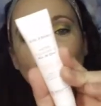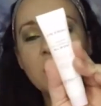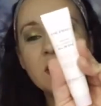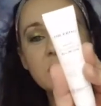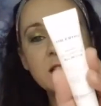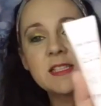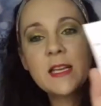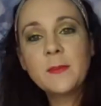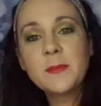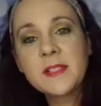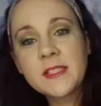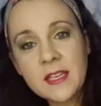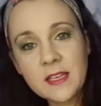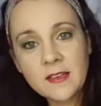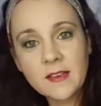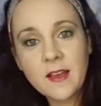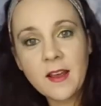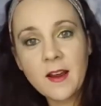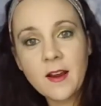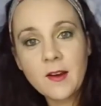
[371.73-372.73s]
one-step
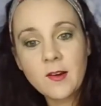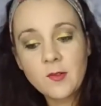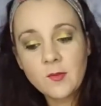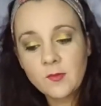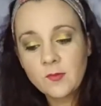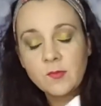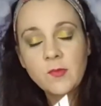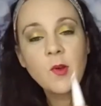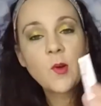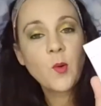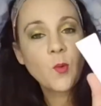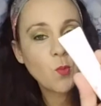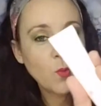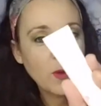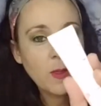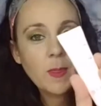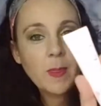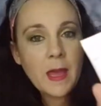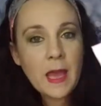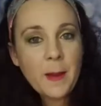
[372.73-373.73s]
skincare.
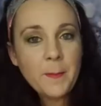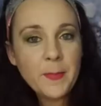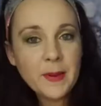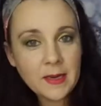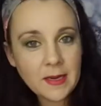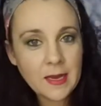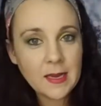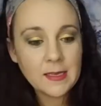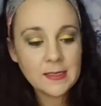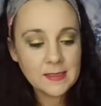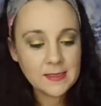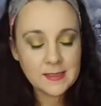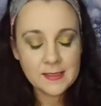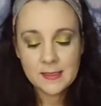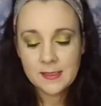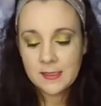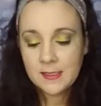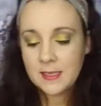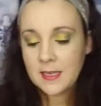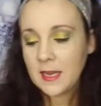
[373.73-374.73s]
Wouldn't that be nice?
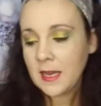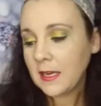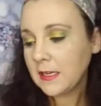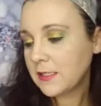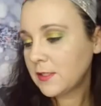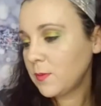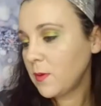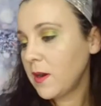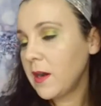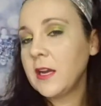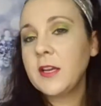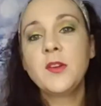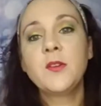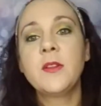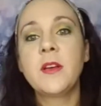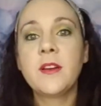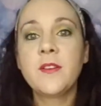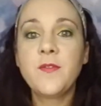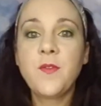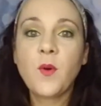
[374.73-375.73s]
I swear I do
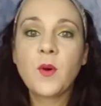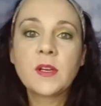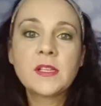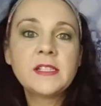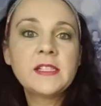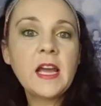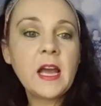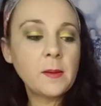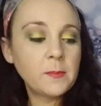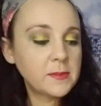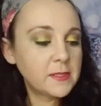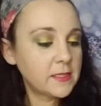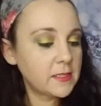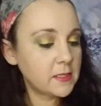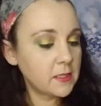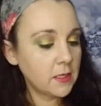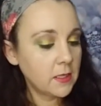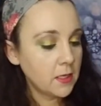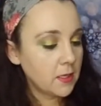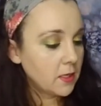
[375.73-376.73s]
like four
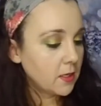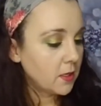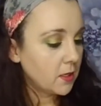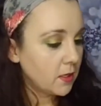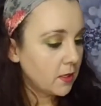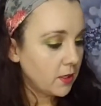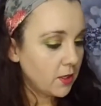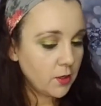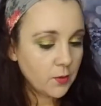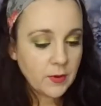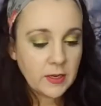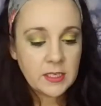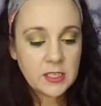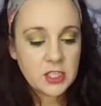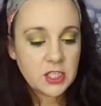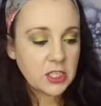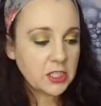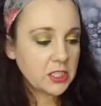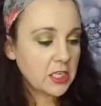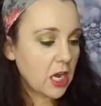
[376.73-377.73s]
steps. You
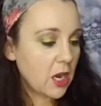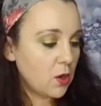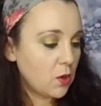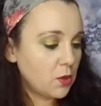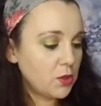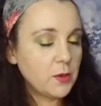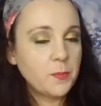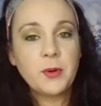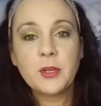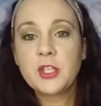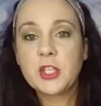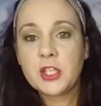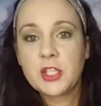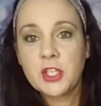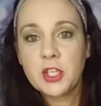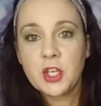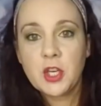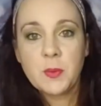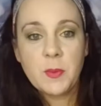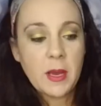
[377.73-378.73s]
rinse, you tone, you put your
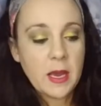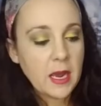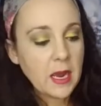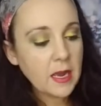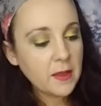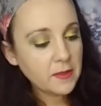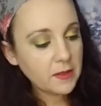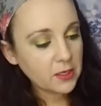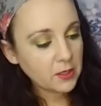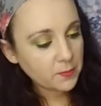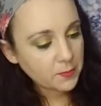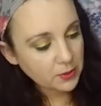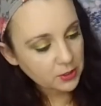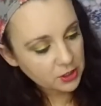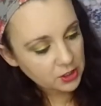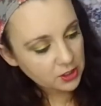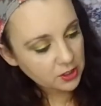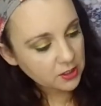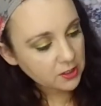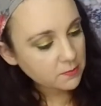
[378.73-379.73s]
serum on, then you
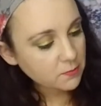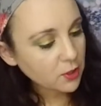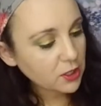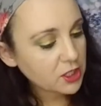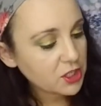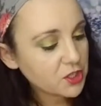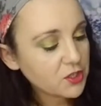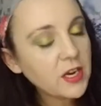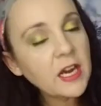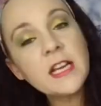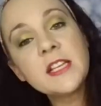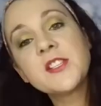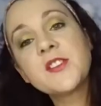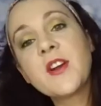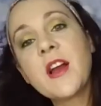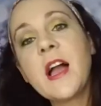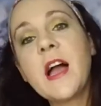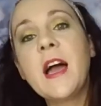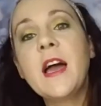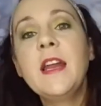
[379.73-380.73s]
put your
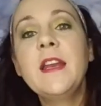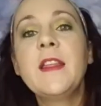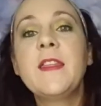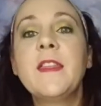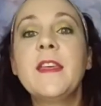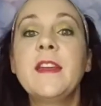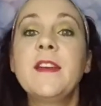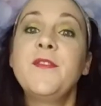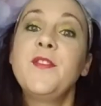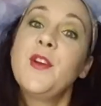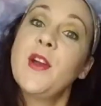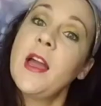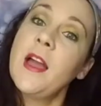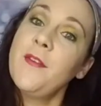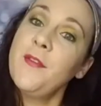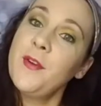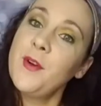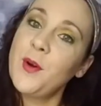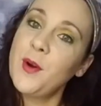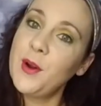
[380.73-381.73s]
moisturizer on, and then if you
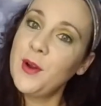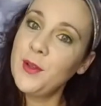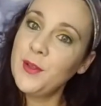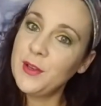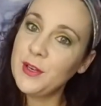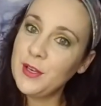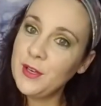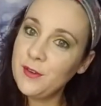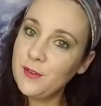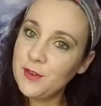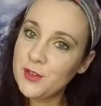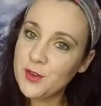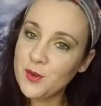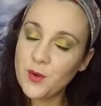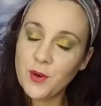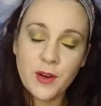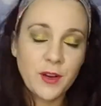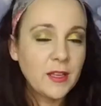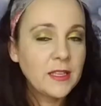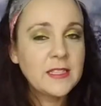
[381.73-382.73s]
have an oil, then you use your
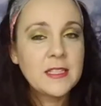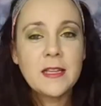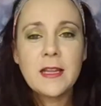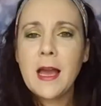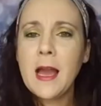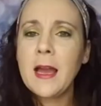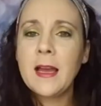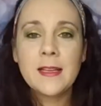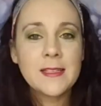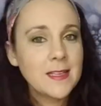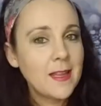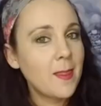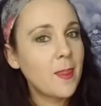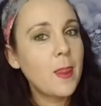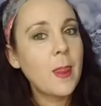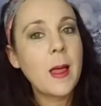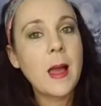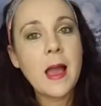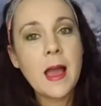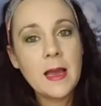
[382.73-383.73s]
oil. It's a lot. It's a
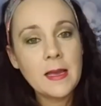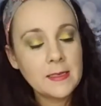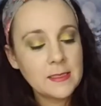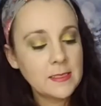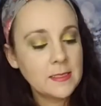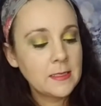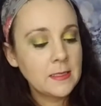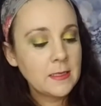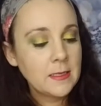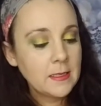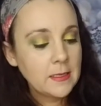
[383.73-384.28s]
lot.